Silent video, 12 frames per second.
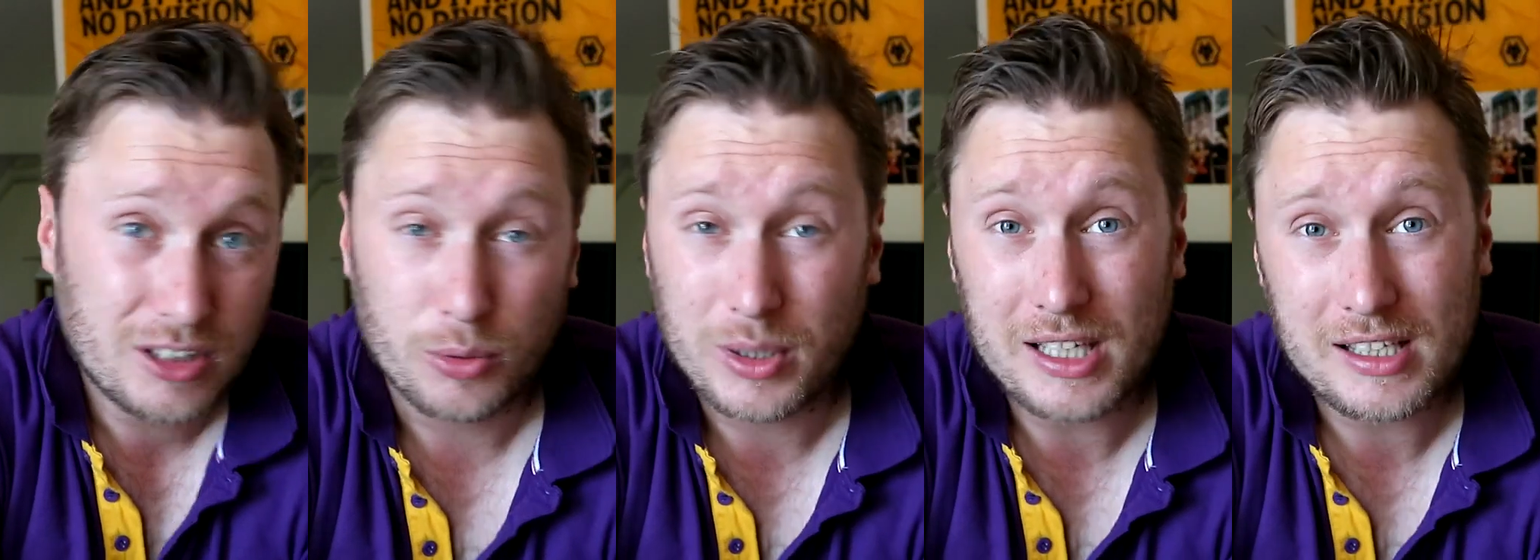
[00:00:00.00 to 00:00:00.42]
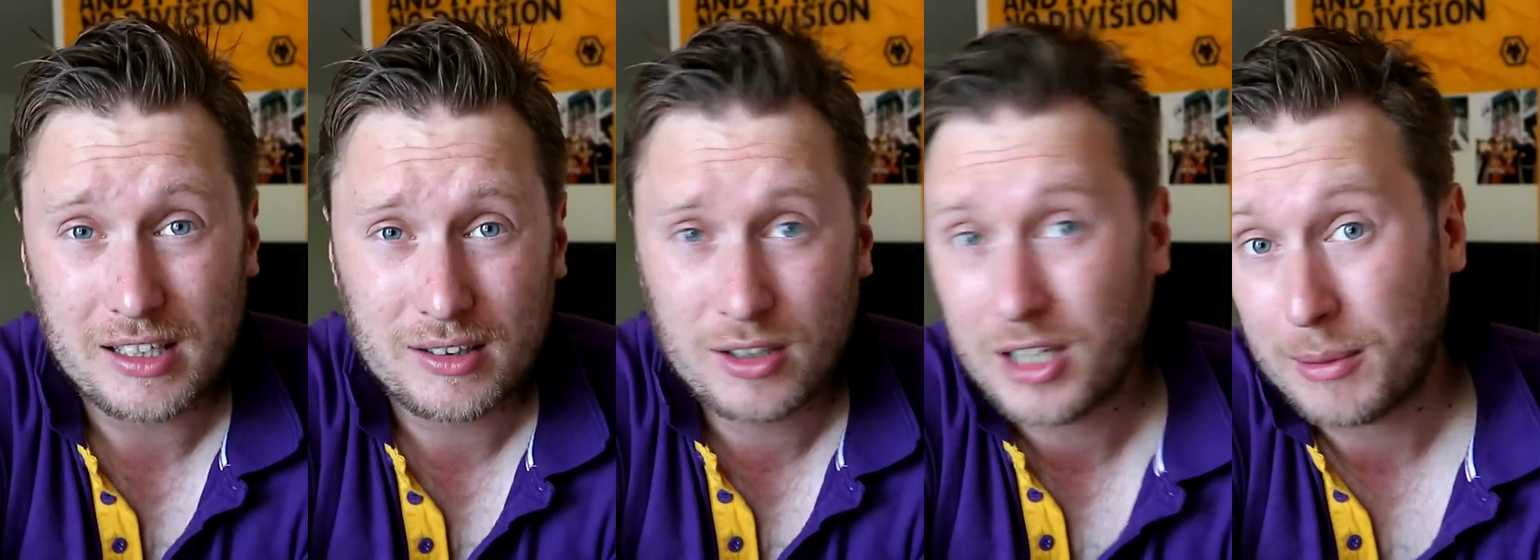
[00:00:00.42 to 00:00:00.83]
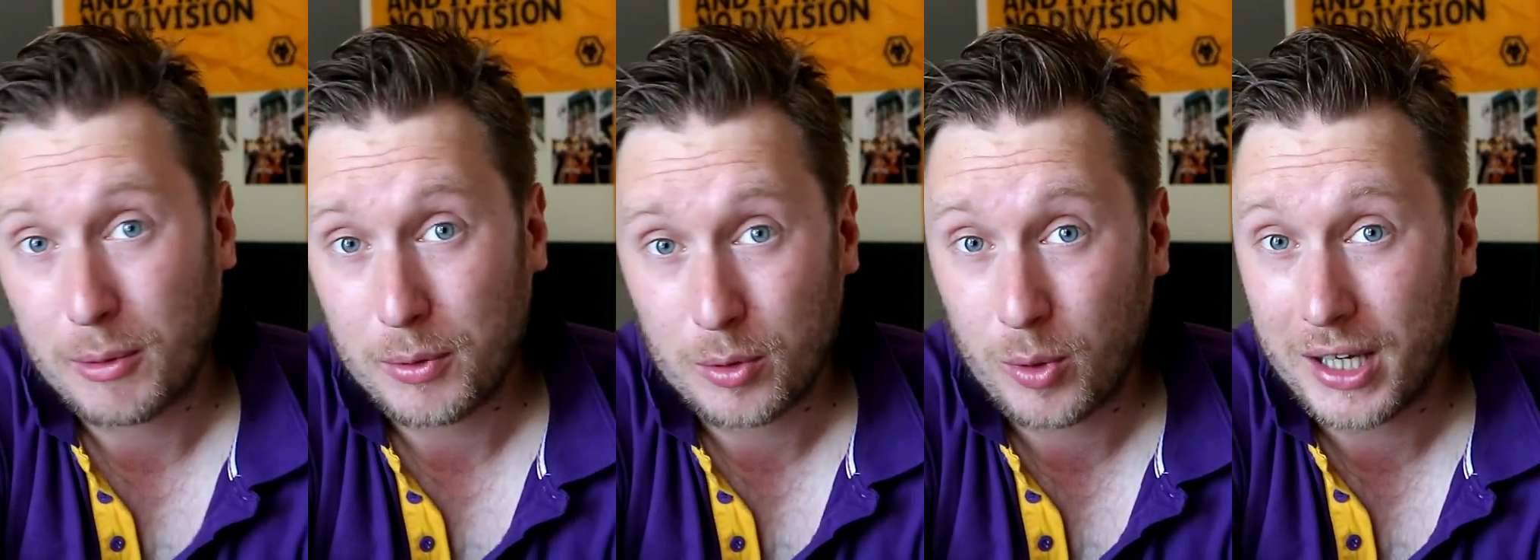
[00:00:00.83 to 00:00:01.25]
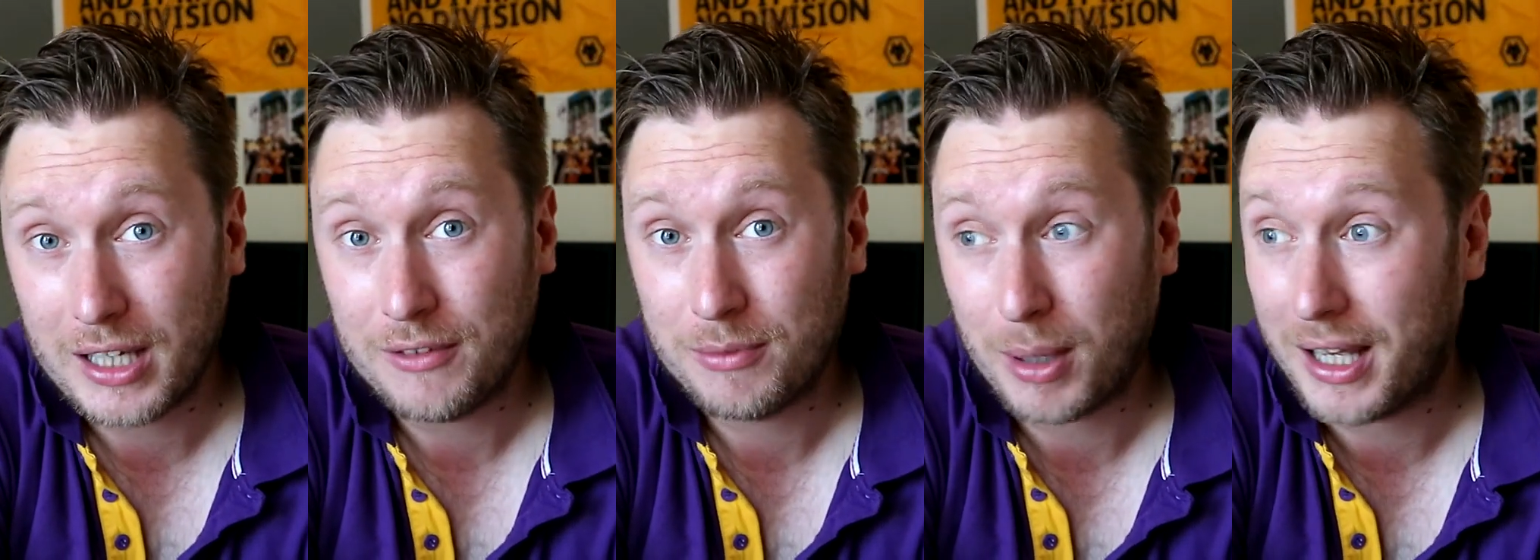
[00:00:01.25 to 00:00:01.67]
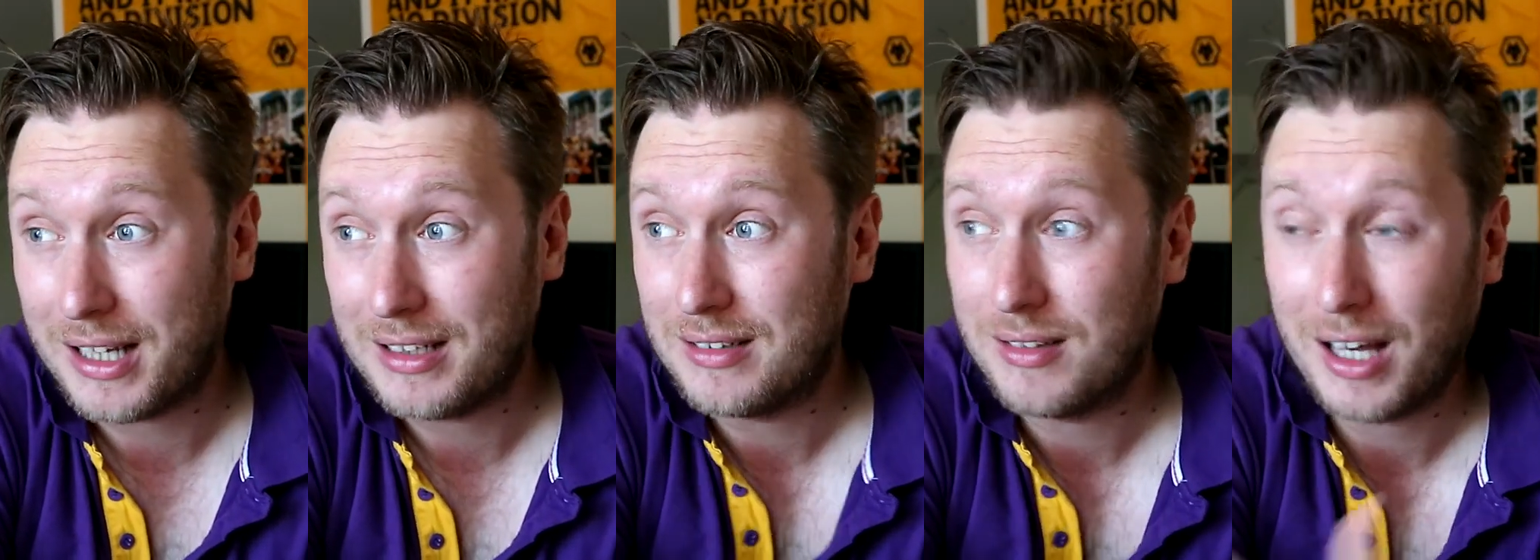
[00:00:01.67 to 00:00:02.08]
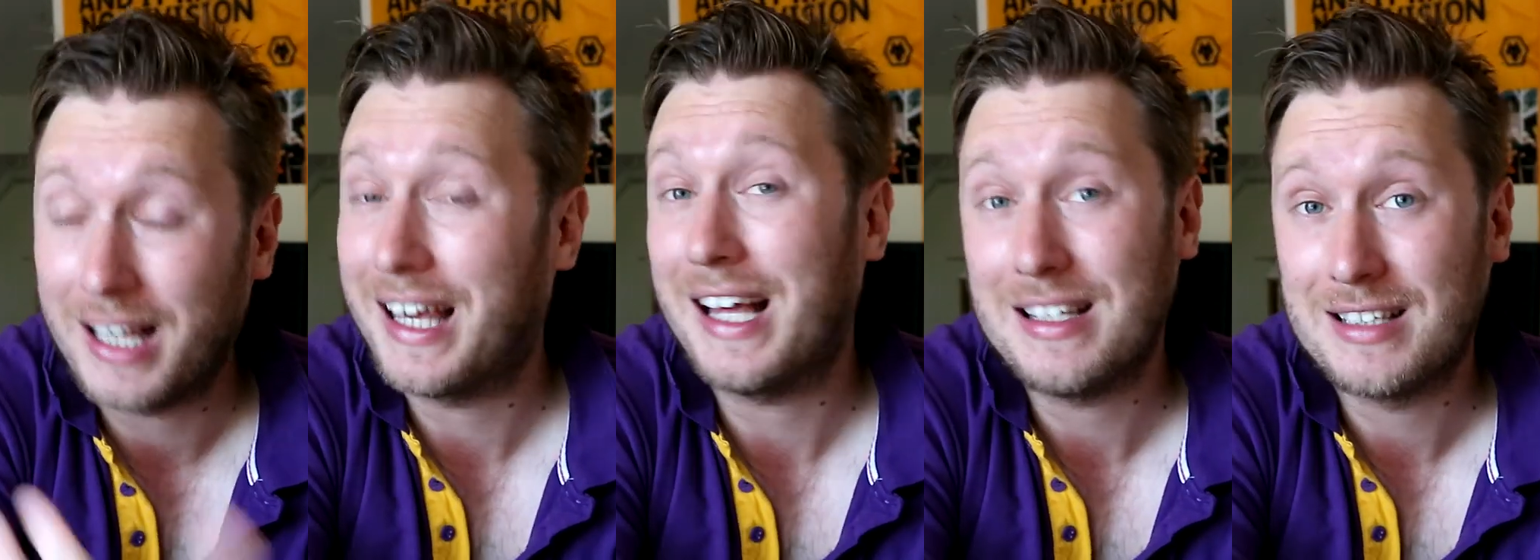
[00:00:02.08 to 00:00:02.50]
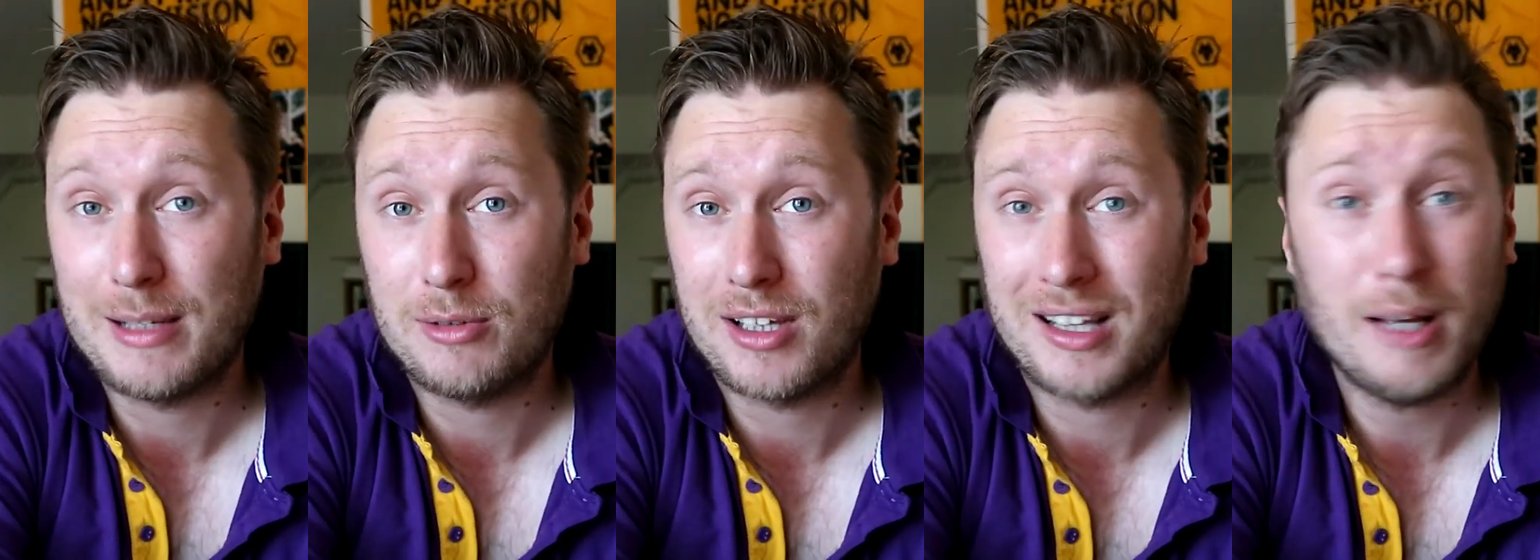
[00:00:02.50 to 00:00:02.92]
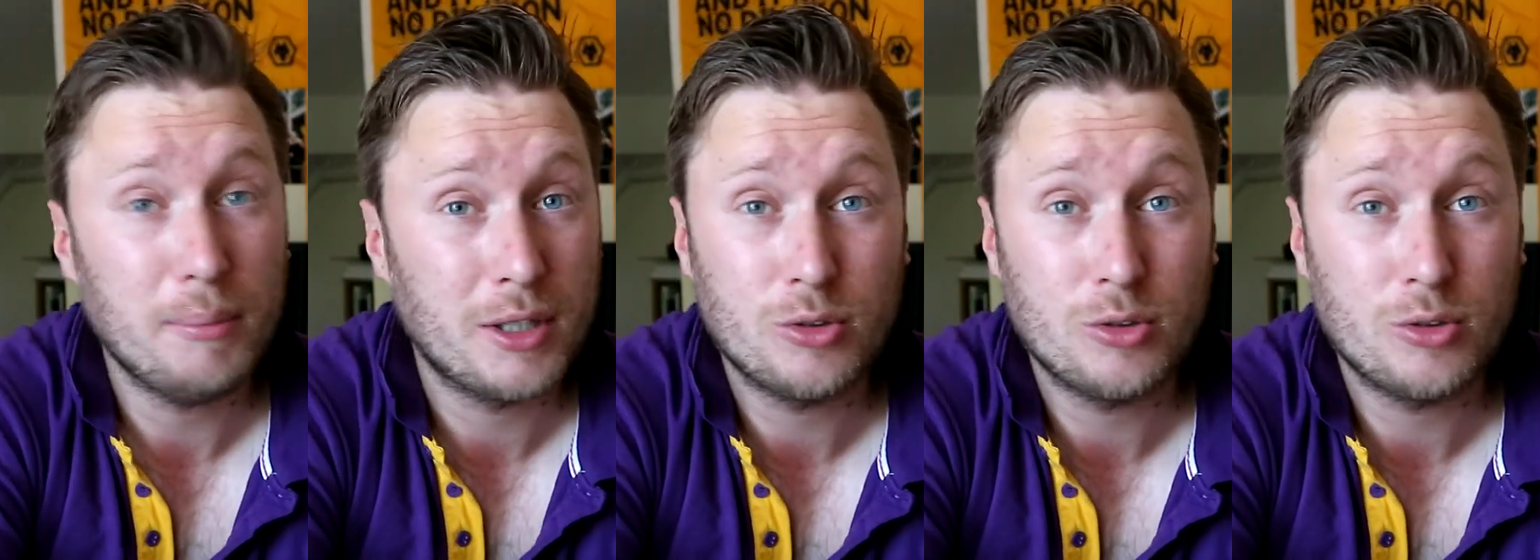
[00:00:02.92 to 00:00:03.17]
So we need to come up with a way of playing against teams like that,